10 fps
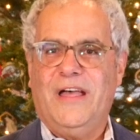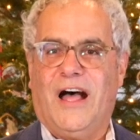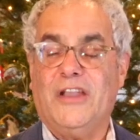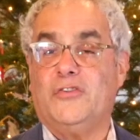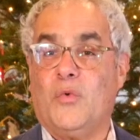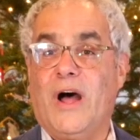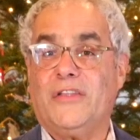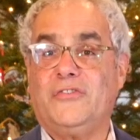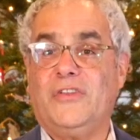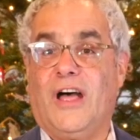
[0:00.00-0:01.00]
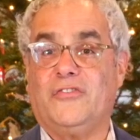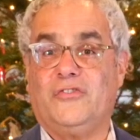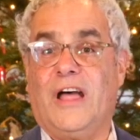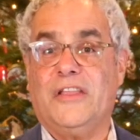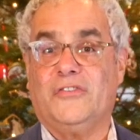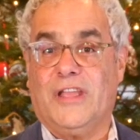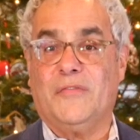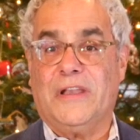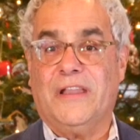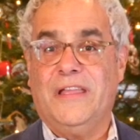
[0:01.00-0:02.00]
unto us a son is
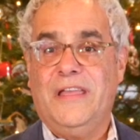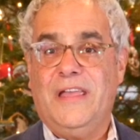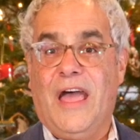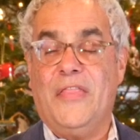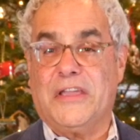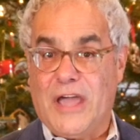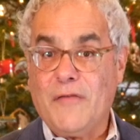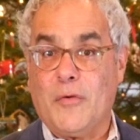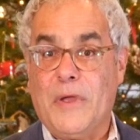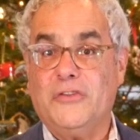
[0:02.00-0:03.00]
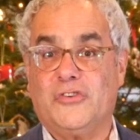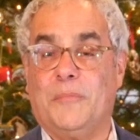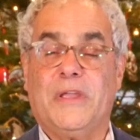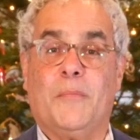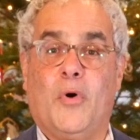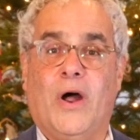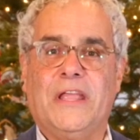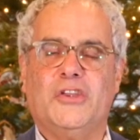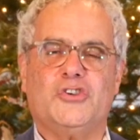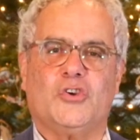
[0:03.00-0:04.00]
given, and the government shall be upon
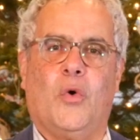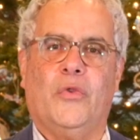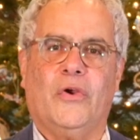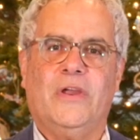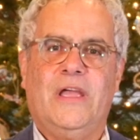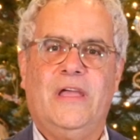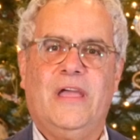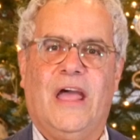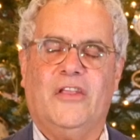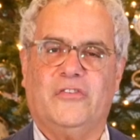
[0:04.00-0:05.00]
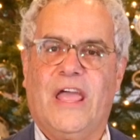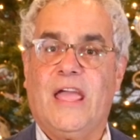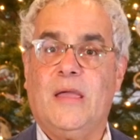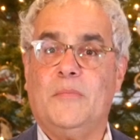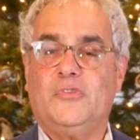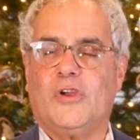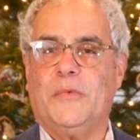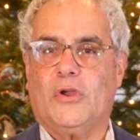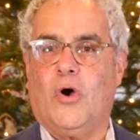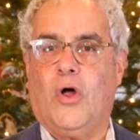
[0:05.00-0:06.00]
his shoulder, and his name shall
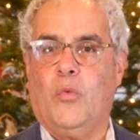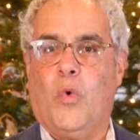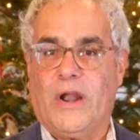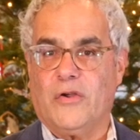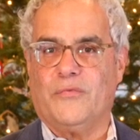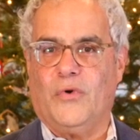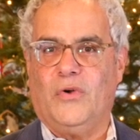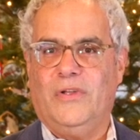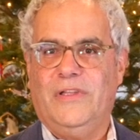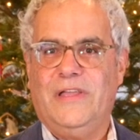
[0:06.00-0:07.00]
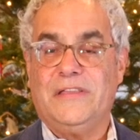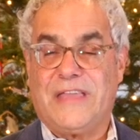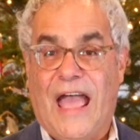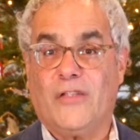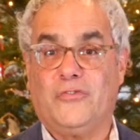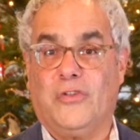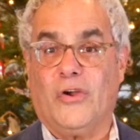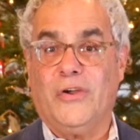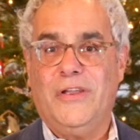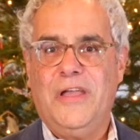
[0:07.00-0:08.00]
be called Wonderful,
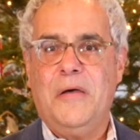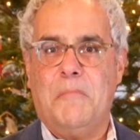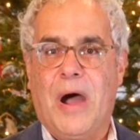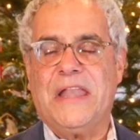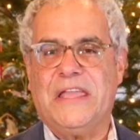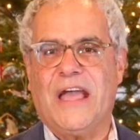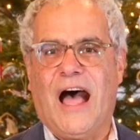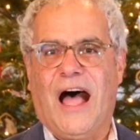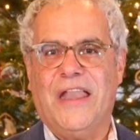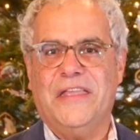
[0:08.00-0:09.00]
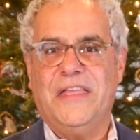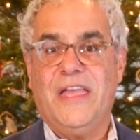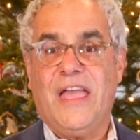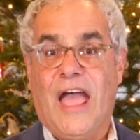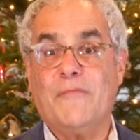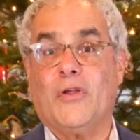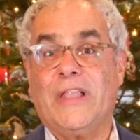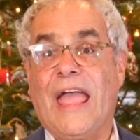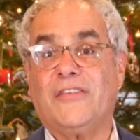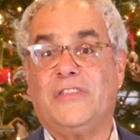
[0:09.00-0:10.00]
Counselor, Mighty God,
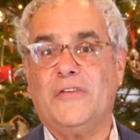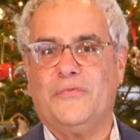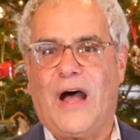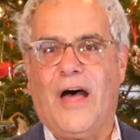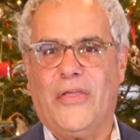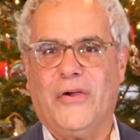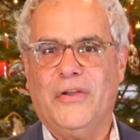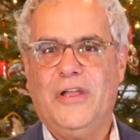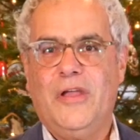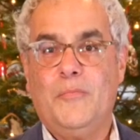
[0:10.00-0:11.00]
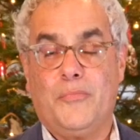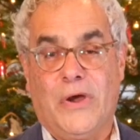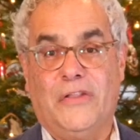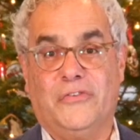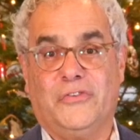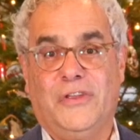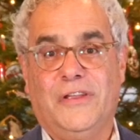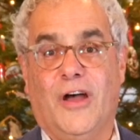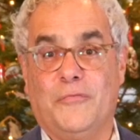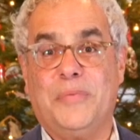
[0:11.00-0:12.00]
Everlasting Father, Prince
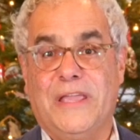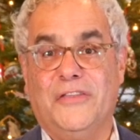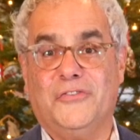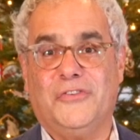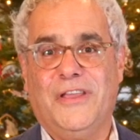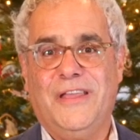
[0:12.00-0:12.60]
of Peace.